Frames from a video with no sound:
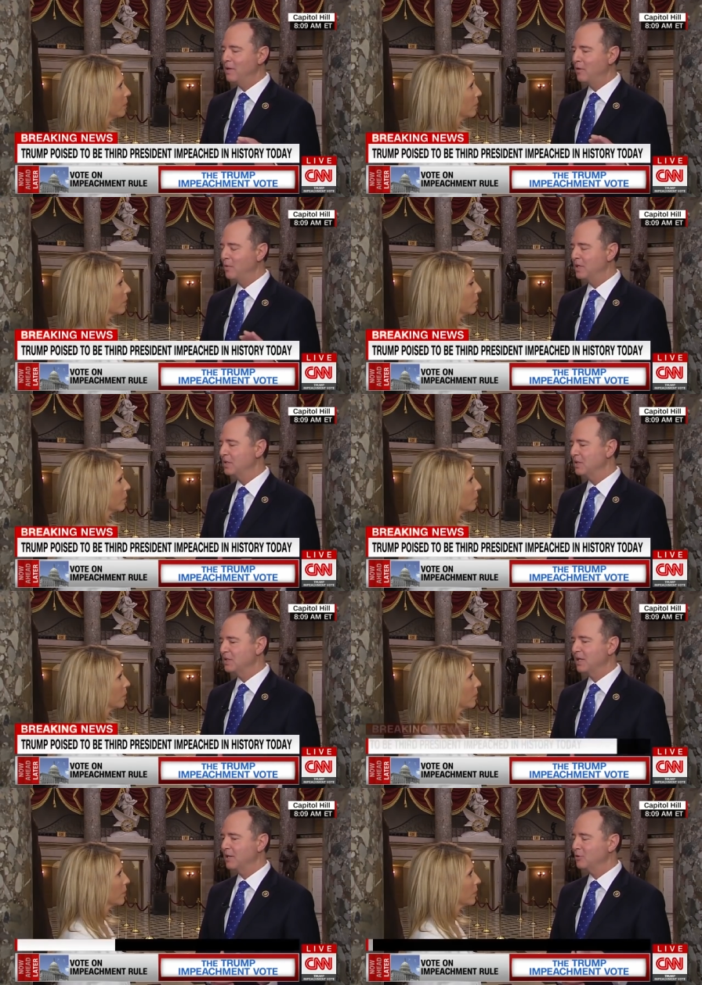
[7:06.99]
are
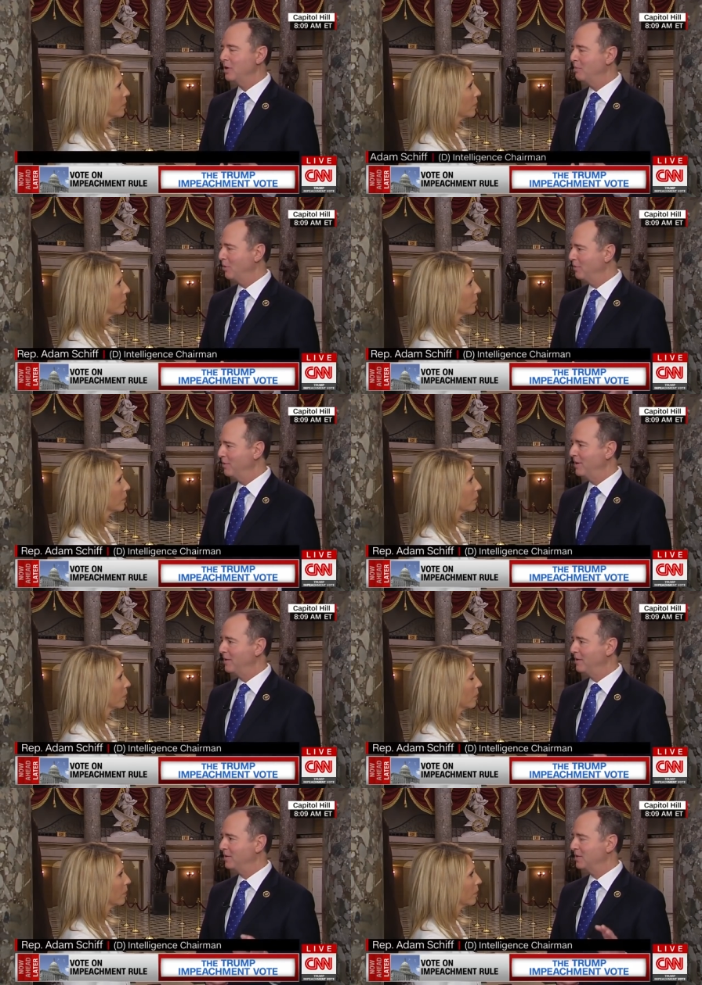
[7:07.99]
witnesses like John Bolton
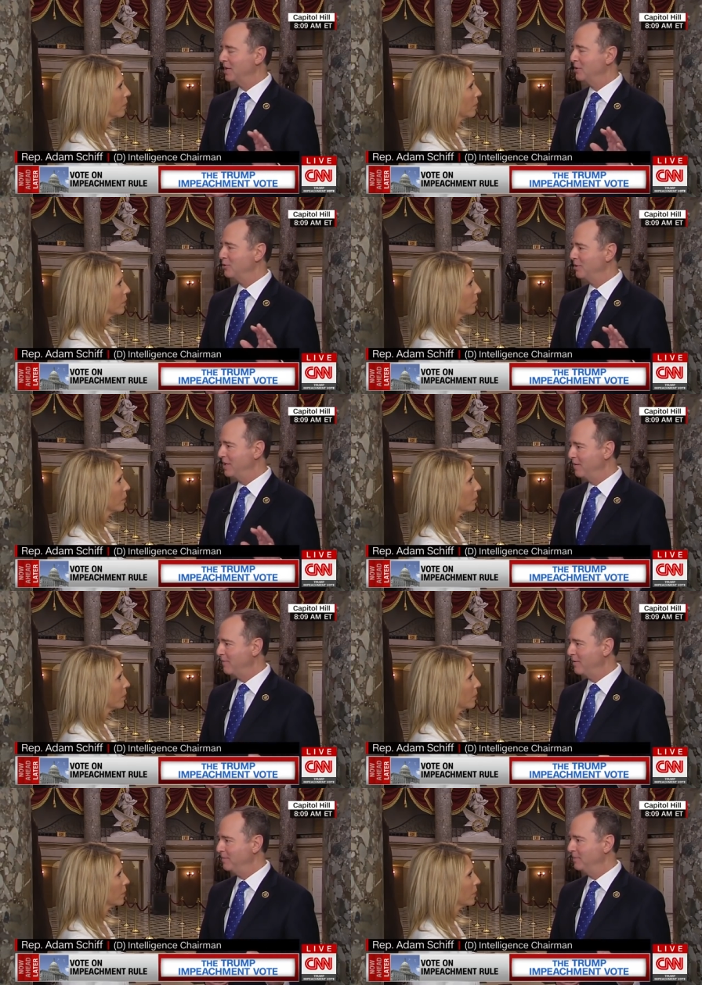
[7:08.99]
that the Senate should hear
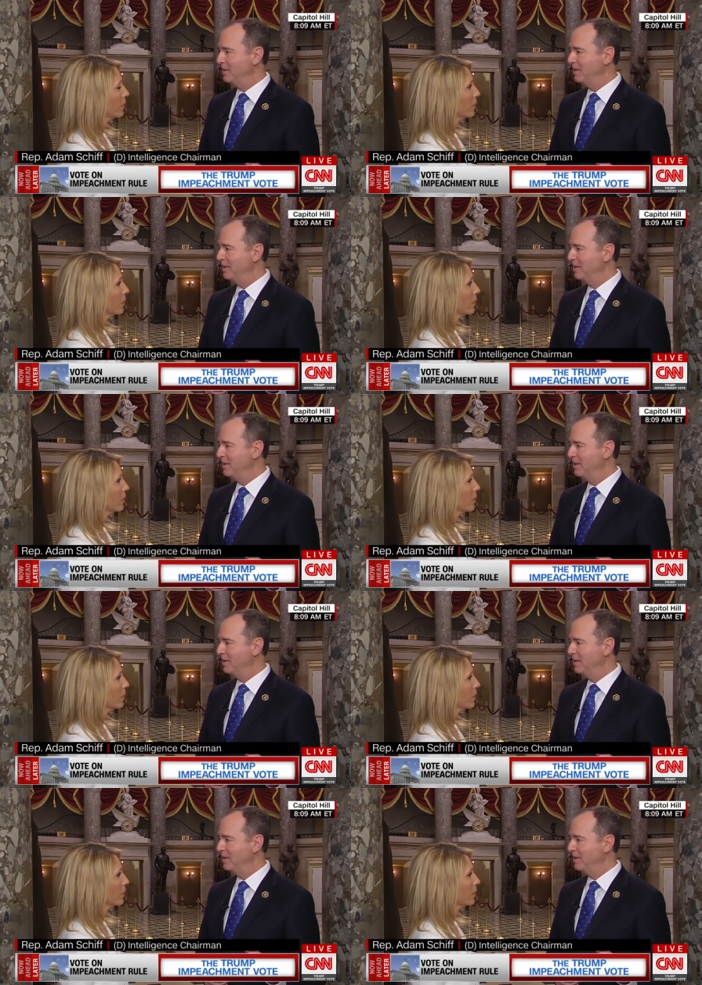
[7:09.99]
from.